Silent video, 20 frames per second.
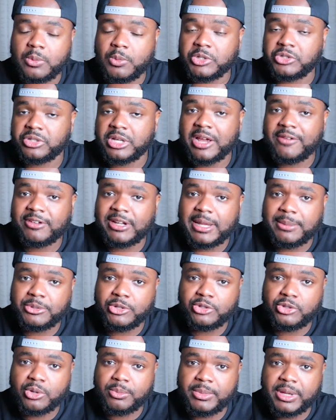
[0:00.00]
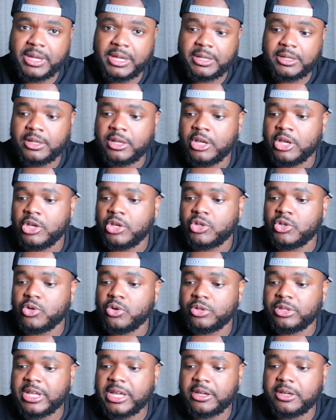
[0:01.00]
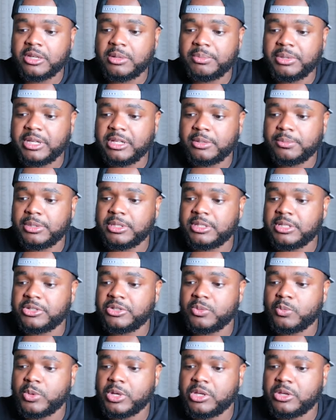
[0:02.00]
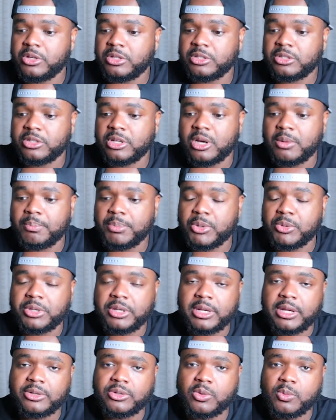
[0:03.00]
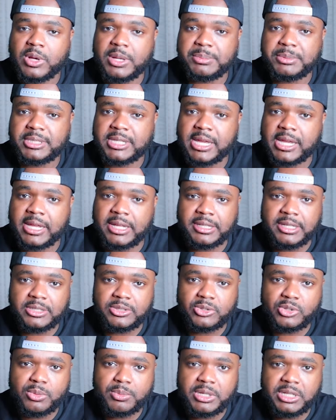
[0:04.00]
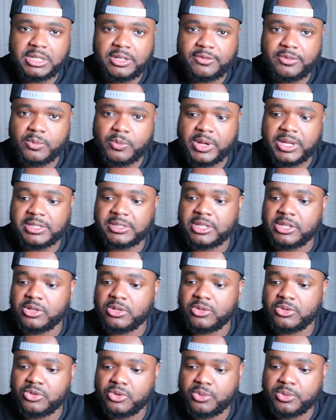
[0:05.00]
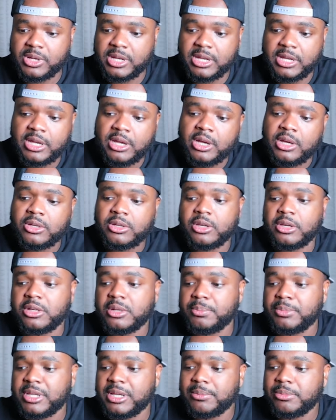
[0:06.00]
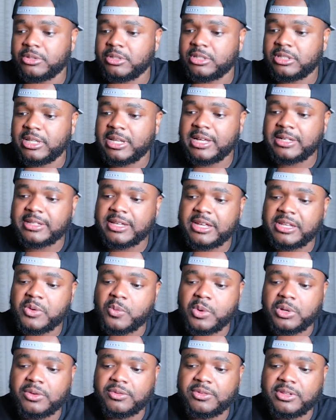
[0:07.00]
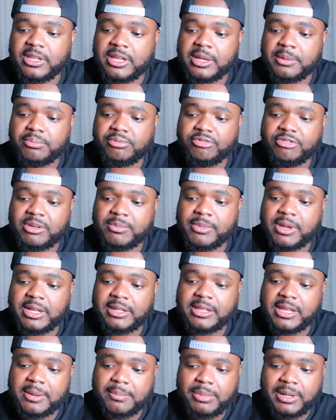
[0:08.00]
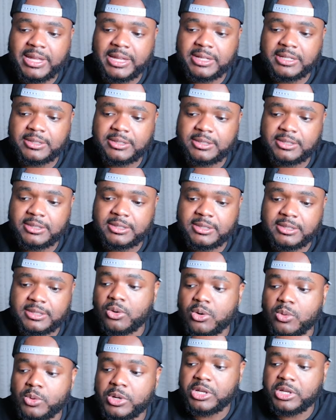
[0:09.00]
And once you have claimed your domain, you're then gonna be in a position where you can start building out your website and there's so many different ways that you can do it. You're gonna be able to select any one of their pre-made templates or